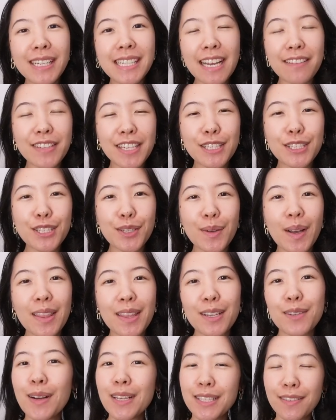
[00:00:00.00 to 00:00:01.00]
I dive into
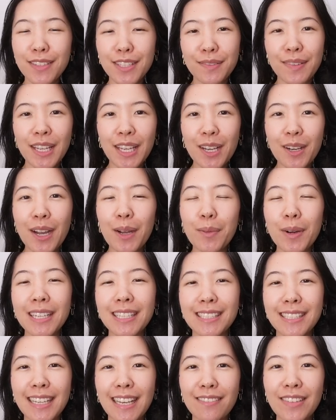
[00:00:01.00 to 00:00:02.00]
the rest of this video, I wanted
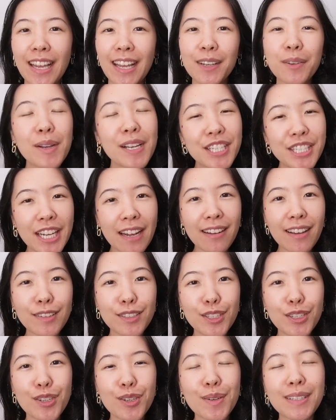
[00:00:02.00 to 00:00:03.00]
to give a quick shout out
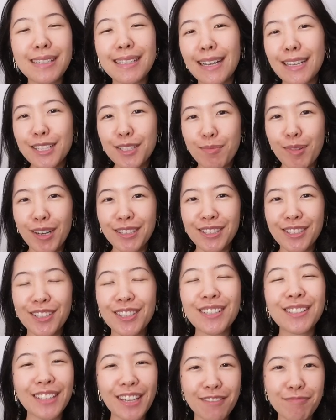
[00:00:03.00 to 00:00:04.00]
to today's
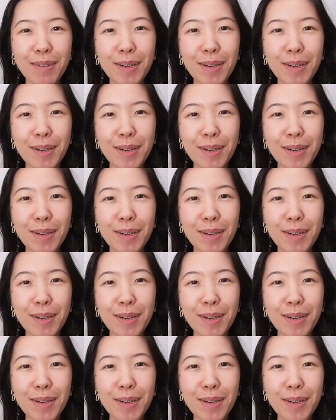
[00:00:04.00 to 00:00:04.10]
sponsor, Love